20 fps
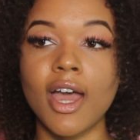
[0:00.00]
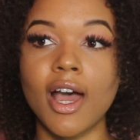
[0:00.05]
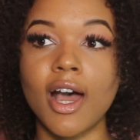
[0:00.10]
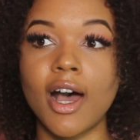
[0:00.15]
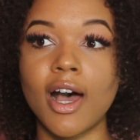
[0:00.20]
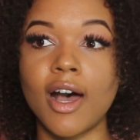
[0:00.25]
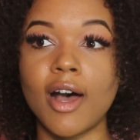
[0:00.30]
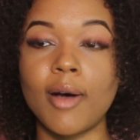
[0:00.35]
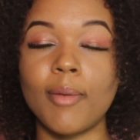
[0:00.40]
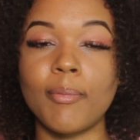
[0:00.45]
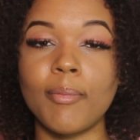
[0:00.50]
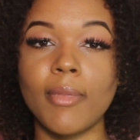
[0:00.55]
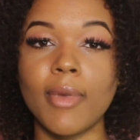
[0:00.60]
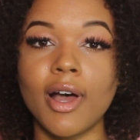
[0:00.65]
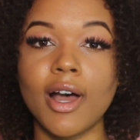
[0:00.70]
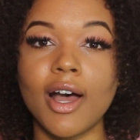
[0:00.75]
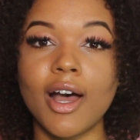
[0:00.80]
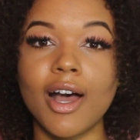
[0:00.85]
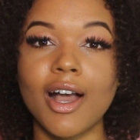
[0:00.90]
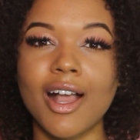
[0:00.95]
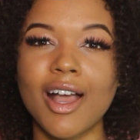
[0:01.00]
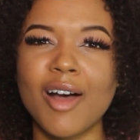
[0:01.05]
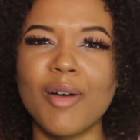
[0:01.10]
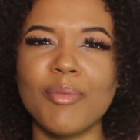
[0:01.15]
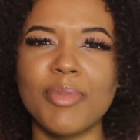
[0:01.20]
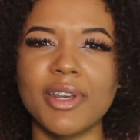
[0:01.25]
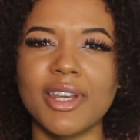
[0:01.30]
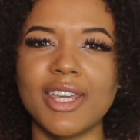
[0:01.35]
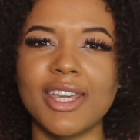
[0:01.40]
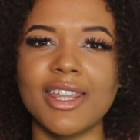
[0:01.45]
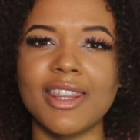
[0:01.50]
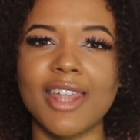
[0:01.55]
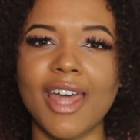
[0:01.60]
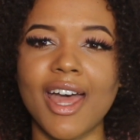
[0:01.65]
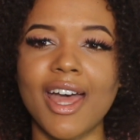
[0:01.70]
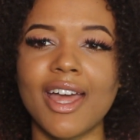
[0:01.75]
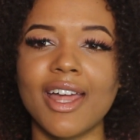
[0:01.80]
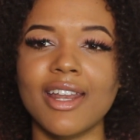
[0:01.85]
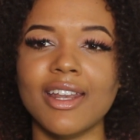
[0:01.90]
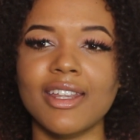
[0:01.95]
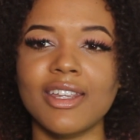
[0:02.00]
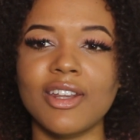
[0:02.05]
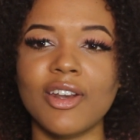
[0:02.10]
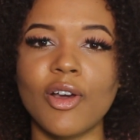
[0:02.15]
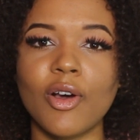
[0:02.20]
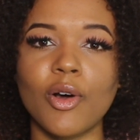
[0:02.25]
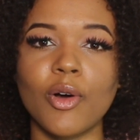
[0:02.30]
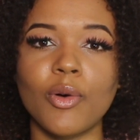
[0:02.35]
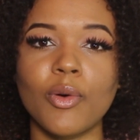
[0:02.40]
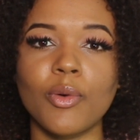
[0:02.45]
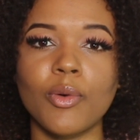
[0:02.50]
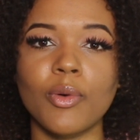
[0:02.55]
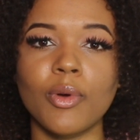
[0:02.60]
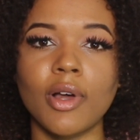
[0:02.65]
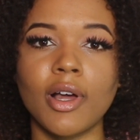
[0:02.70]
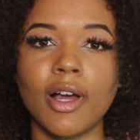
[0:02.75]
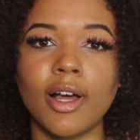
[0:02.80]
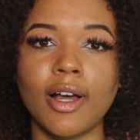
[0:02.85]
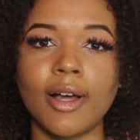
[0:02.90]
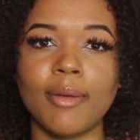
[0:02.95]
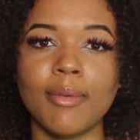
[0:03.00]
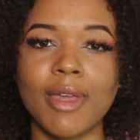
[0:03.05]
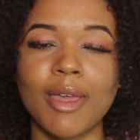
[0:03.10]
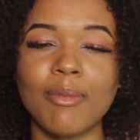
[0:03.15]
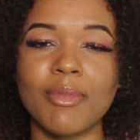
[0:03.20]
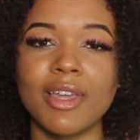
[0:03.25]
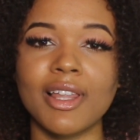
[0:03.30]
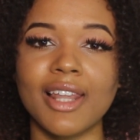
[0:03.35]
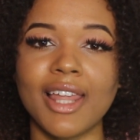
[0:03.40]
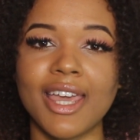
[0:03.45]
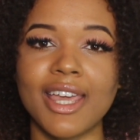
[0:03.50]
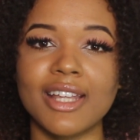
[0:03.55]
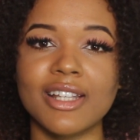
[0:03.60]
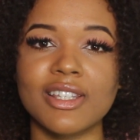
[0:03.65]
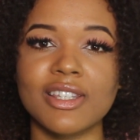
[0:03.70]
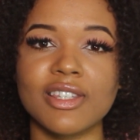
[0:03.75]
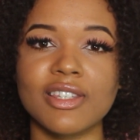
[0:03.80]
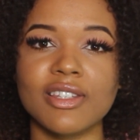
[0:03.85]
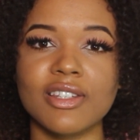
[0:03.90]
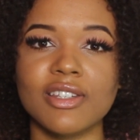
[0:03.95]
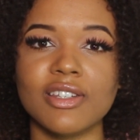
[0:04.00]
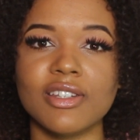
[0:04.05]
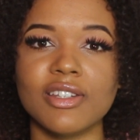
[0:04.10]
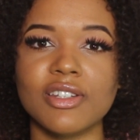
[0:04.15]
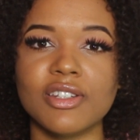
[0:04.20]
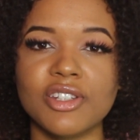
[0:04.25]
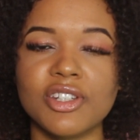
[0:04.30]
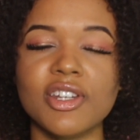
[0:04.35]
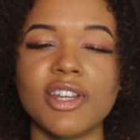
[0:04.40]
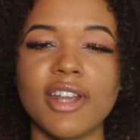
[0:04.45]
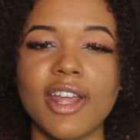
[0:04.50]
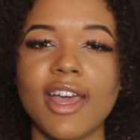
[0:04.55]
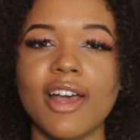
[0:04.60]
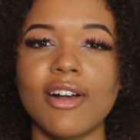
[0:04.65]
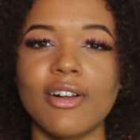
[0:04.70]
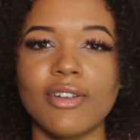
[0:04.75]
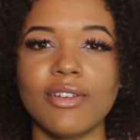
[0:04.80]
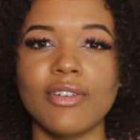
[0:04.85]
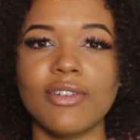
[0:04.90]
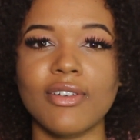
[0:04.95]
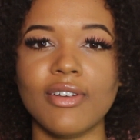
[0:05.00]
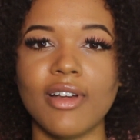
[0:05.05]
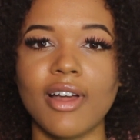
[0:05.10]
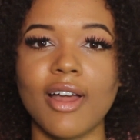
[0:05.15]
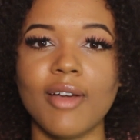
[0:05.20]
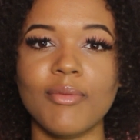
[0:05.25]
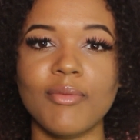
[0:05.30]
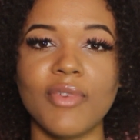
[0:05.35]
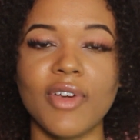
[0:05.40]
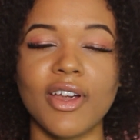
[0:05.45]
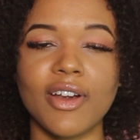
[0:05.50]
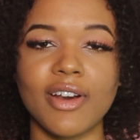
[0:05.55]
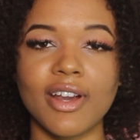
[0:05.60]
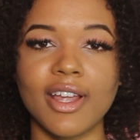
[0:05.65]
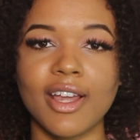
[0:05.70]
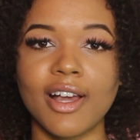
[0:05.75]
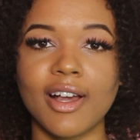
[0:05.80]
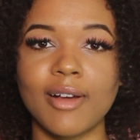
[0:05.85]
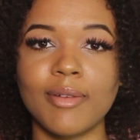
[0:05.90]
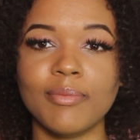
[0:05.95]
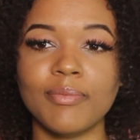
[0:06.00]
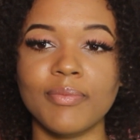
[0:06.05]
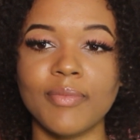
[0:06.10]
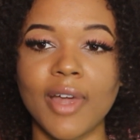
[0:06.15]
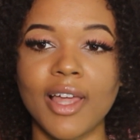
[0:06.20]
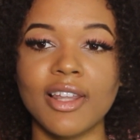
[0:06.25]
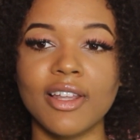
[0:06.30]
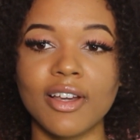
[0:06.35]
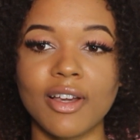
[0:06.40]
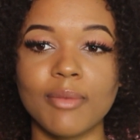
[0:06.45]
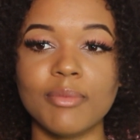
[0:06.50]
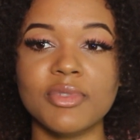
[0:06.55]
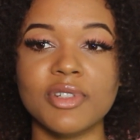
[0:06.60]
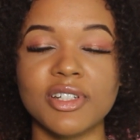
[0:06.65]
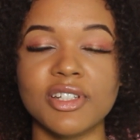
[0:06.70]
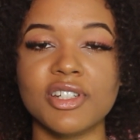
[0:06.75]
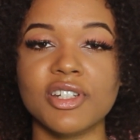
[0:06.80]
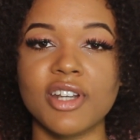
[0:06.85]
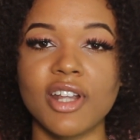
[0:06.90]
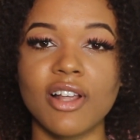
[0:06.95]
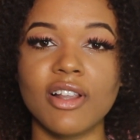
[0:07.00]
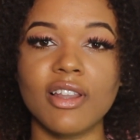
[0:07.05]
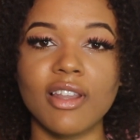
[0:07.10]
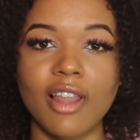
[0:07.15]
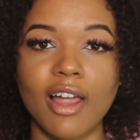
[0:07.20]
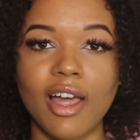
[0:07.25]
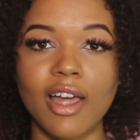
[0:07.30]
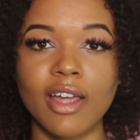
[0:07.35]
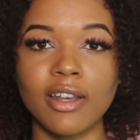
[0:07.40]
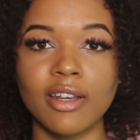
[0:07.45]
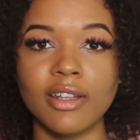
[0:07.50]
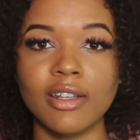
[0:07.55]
um, a company that, you know, um, emulates Chanel. I'm very, um, I look up to Chanel a lot